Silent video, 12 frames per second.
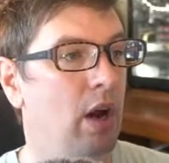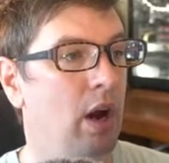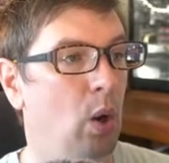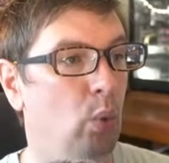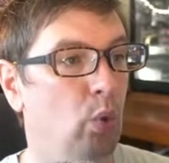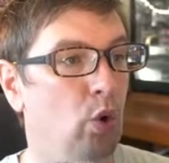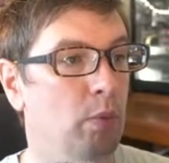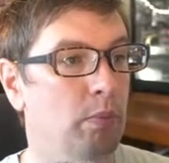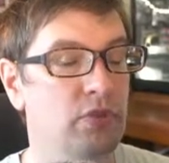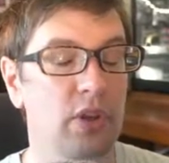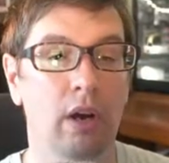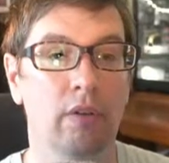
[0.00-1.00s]

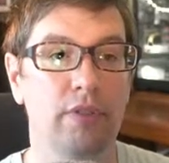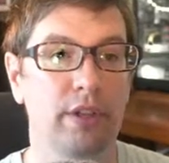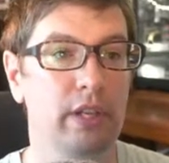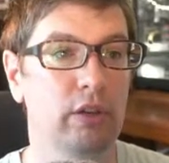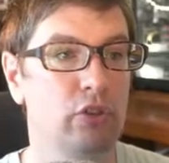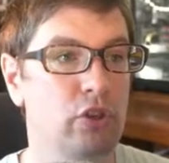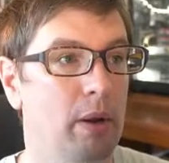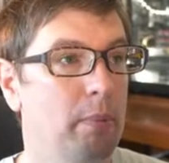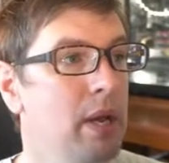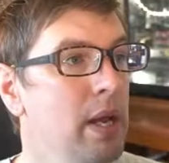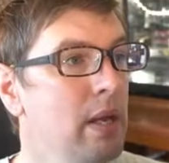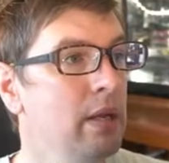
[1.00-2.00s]
rooms of the guild ship.
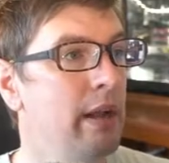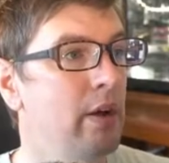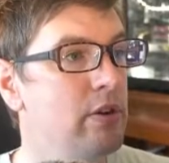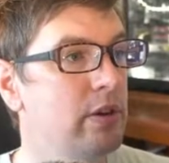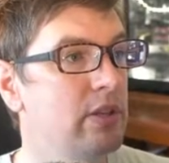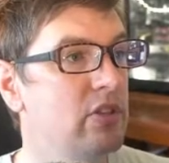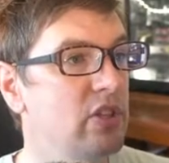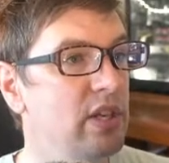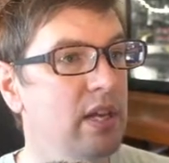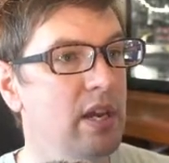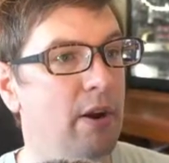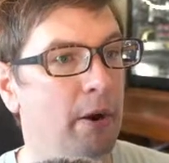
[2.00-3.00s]
Now you can see
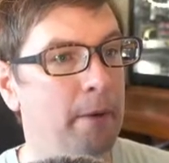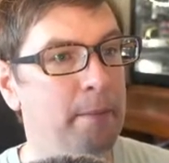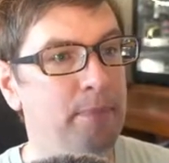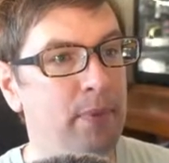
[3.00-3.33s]
here